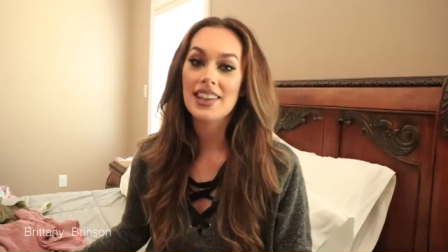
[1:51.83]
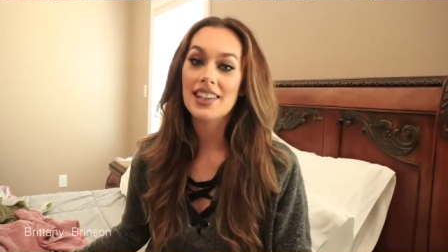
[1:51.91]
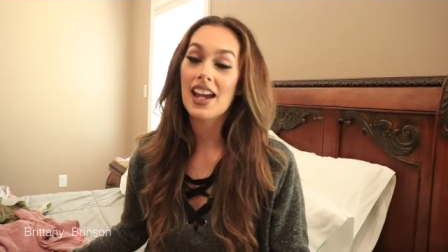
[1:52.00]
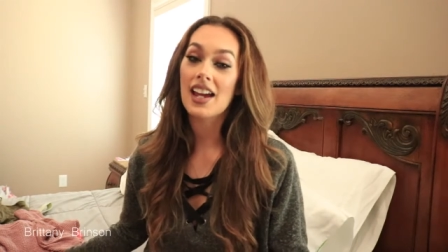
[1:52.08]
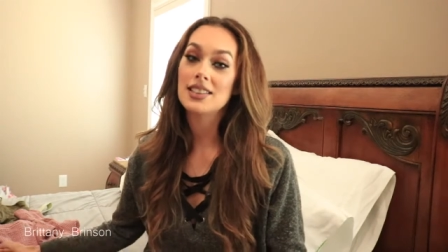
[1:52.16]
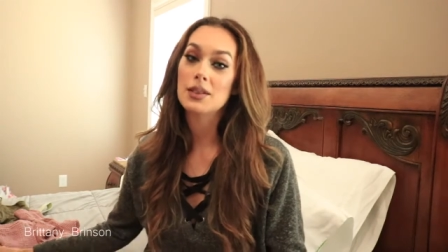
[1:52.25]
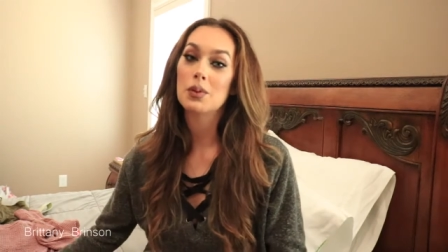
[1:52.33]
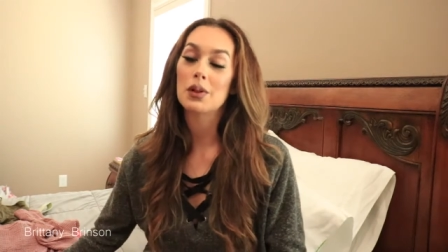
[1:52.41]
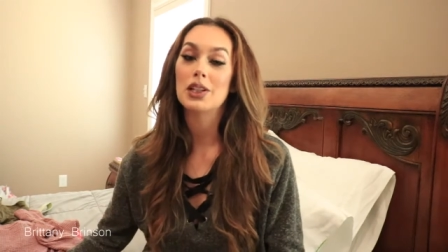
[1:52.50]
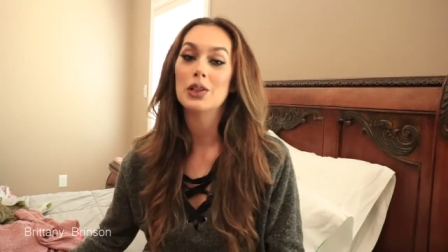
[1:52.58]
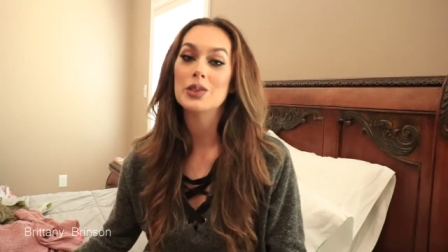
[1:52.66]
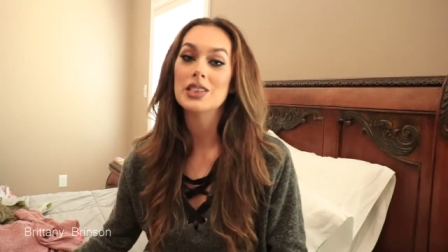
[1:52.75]
They had some pretty
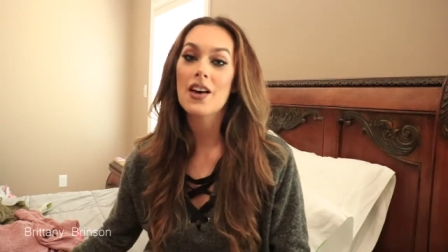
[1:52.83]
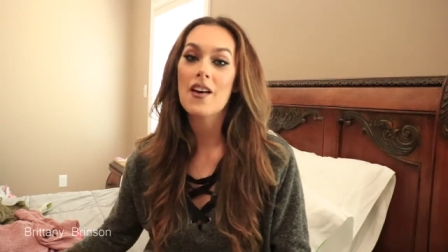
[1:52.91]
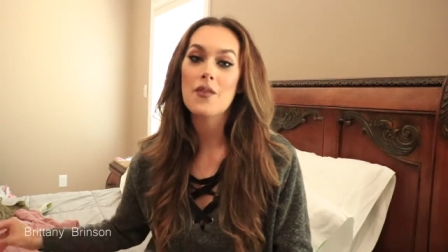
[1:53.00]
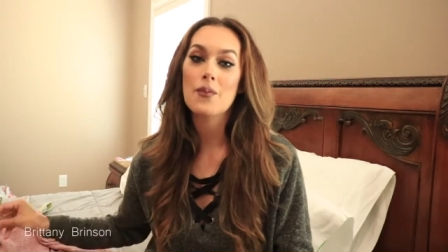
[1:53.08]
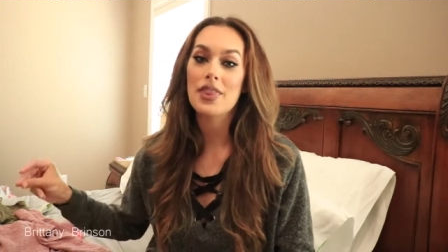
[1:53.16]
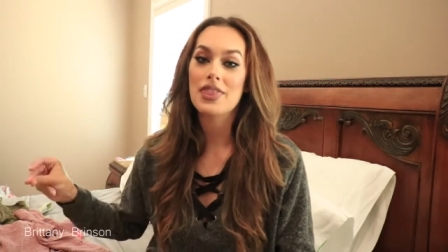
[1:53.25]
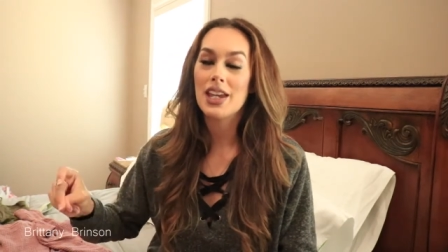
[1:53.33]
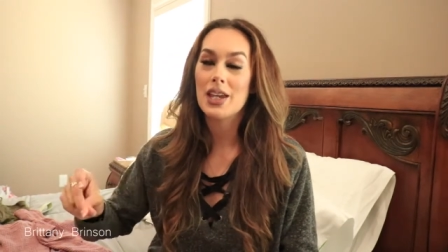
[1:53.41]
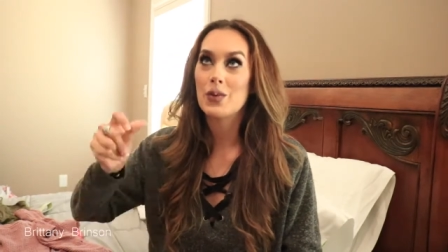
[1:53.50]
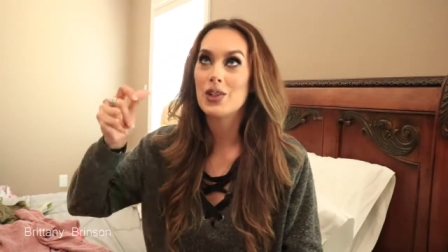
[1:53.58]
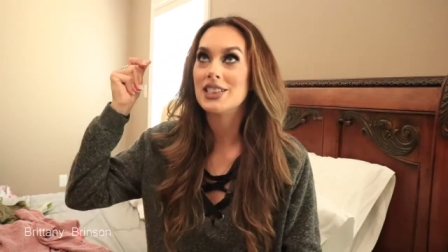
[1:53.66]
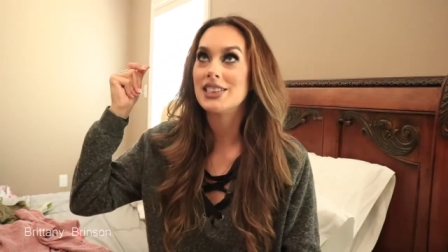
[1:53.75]
cute stuff, but they
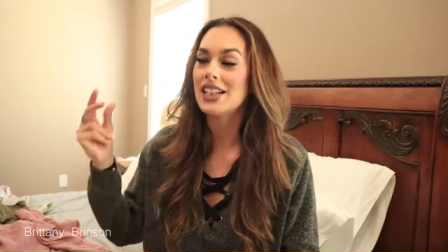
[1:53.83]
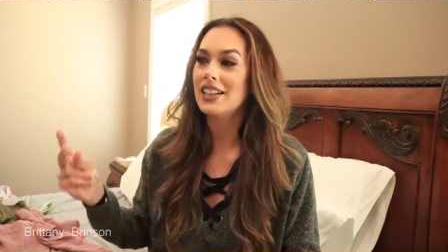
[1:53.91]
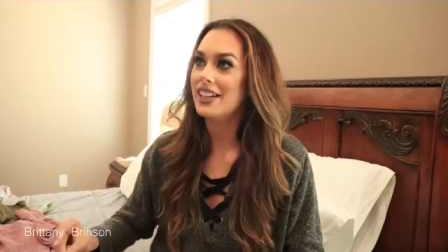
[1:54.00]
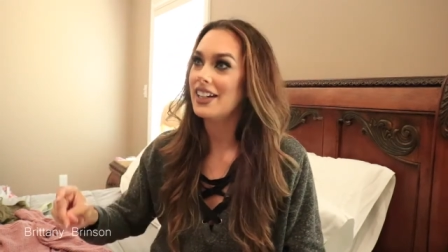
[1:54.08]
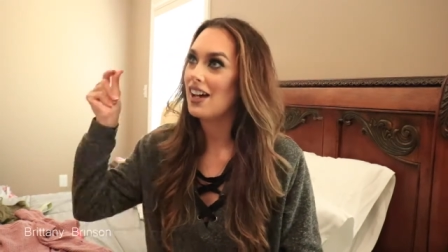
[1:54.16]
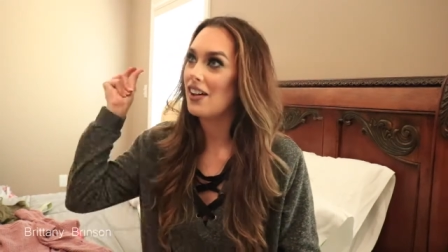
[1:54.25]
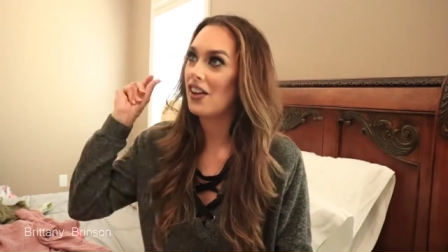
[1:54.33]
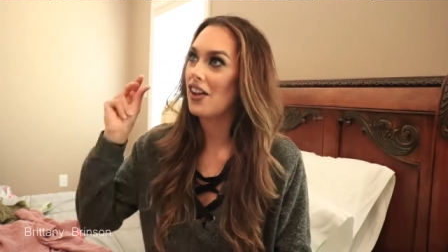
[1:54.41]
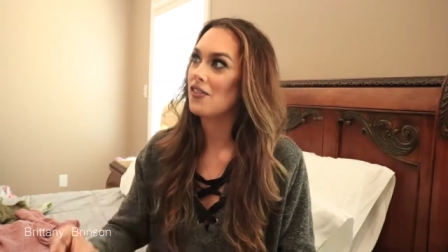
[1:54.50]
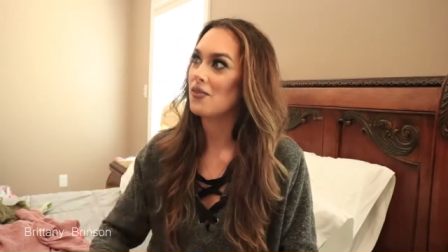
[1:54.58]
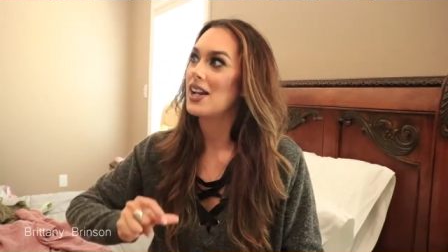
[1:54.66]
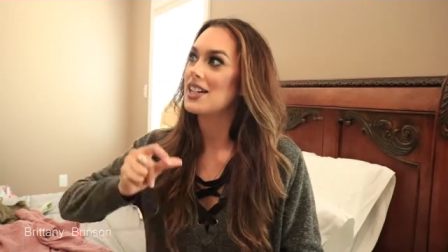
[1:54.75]
were selling out
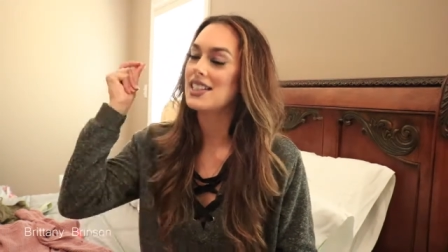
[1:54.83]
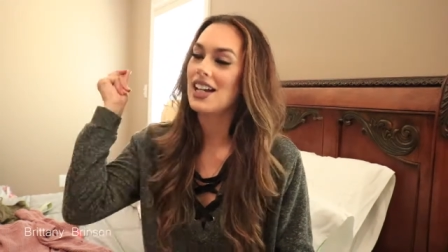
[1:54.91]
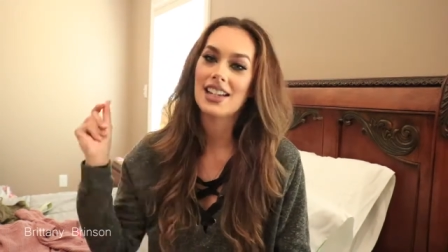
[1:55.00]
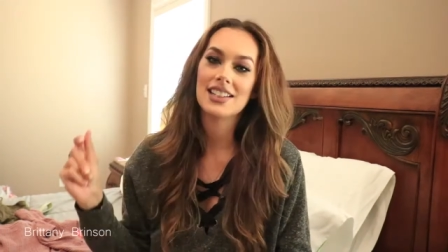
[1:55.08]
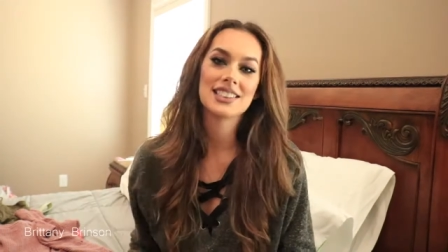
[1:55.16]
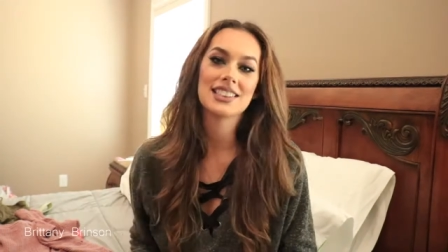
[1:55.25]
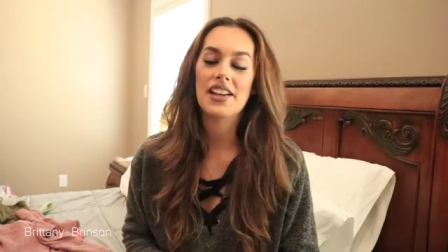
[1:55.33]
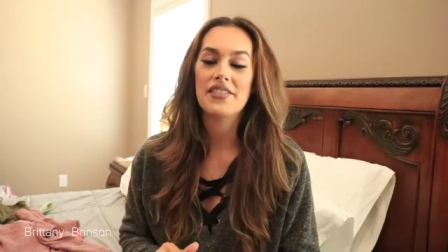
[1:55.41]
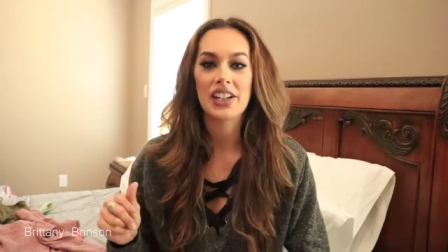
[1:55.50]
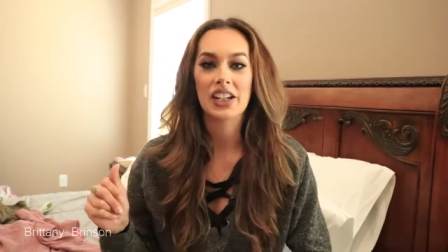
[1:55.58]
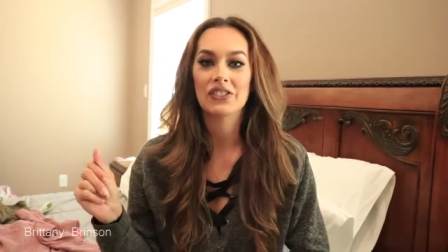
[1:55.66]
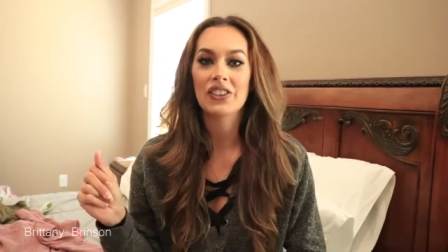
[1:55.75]
of my size left
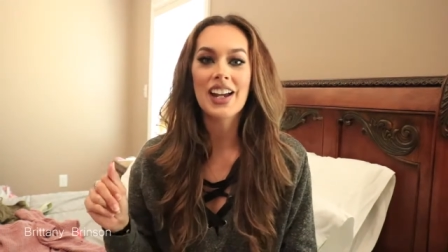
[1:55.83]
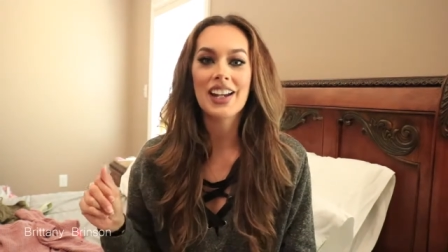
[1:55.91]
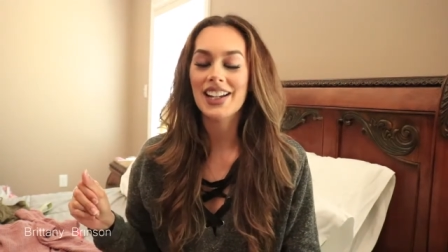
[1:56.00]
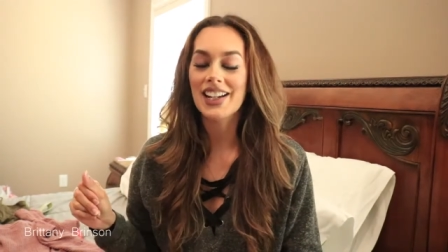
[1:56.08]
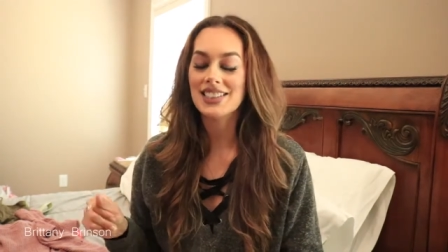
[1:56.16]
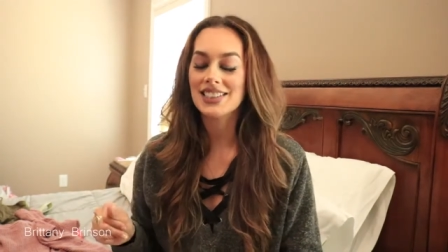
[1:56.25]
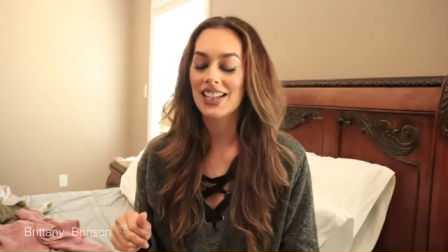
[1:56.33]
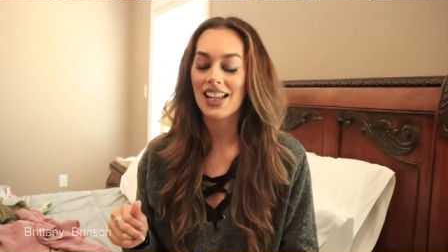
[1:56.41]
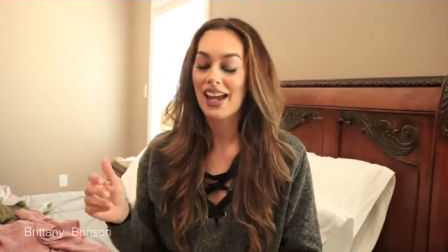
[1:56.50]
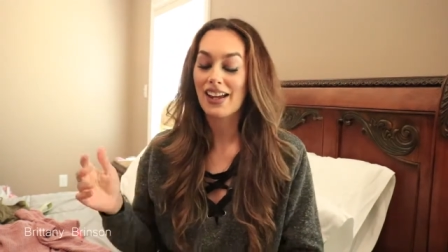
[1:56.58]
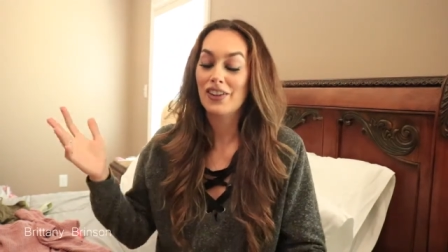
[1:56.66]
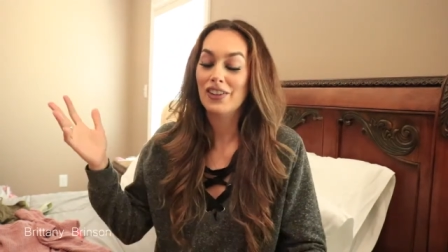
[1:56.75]
and right, as
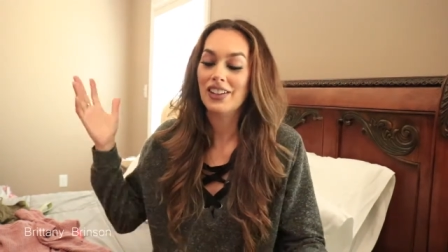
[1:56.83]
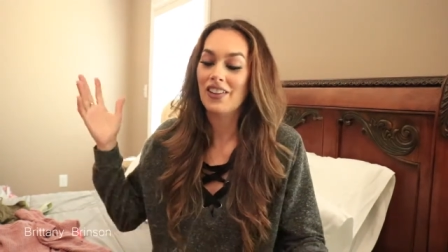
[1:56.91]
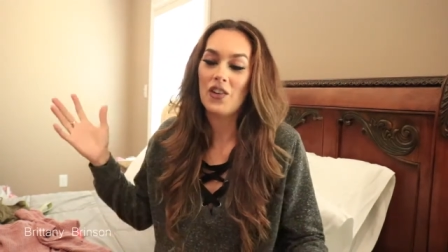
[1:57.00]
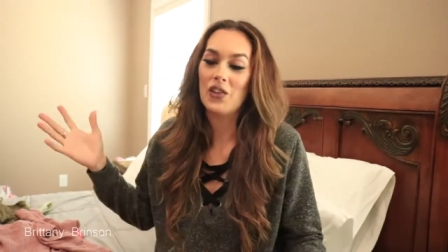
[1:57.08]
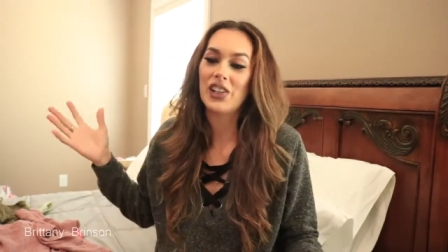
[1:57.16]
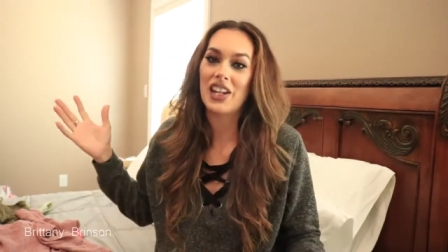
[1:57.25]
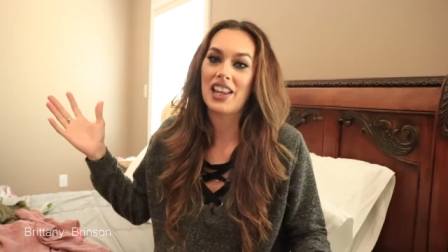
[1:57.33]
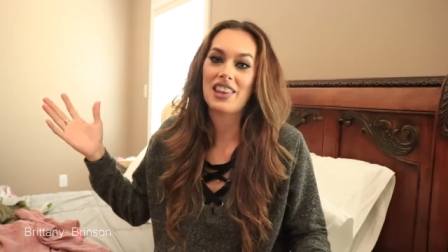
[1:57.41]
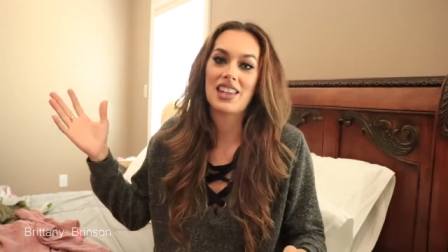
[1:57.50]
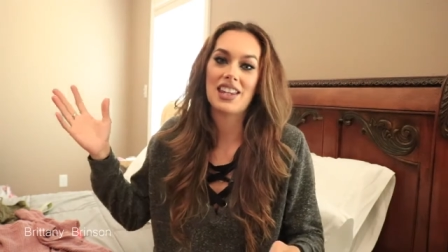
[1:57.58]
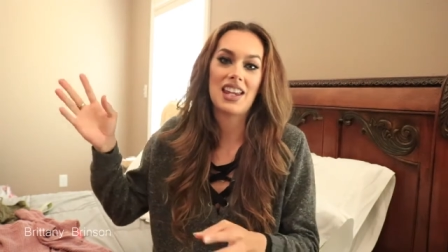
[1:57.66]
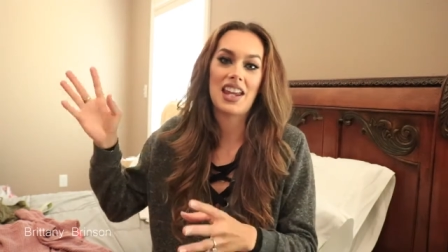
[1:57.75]
I couldn't hold
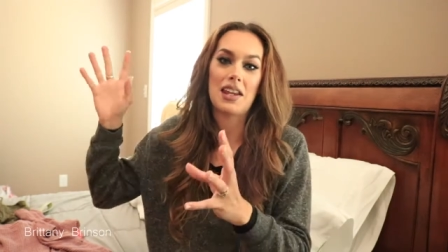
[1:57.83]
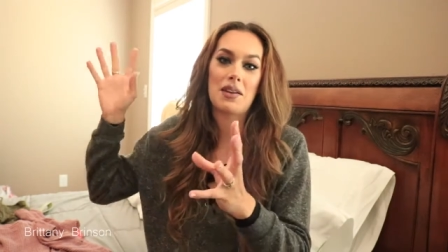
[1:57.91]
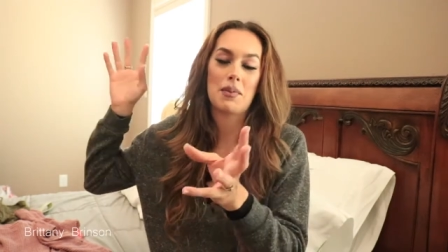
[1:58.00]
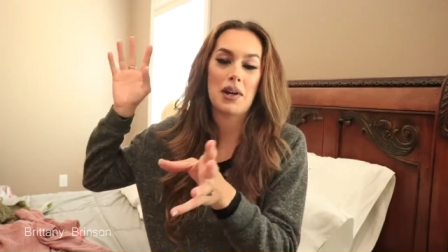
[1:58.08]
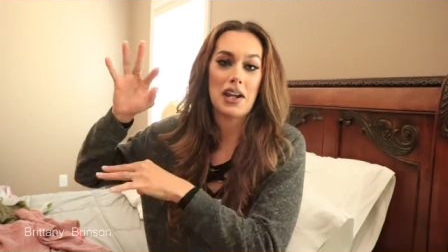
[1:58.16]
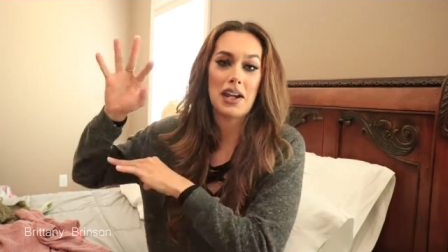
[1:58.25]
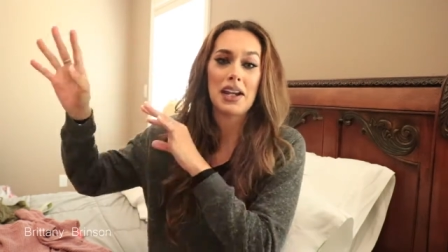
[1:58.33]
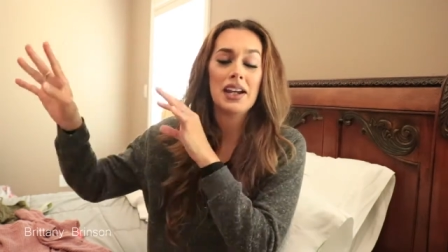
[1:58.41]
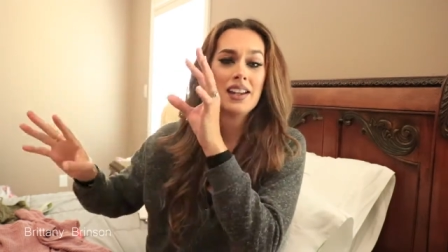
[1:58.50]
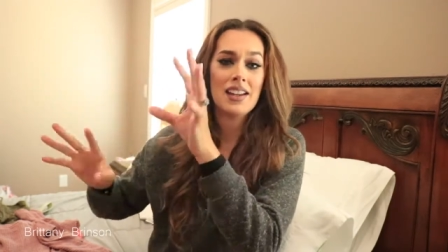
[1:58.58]
anything in my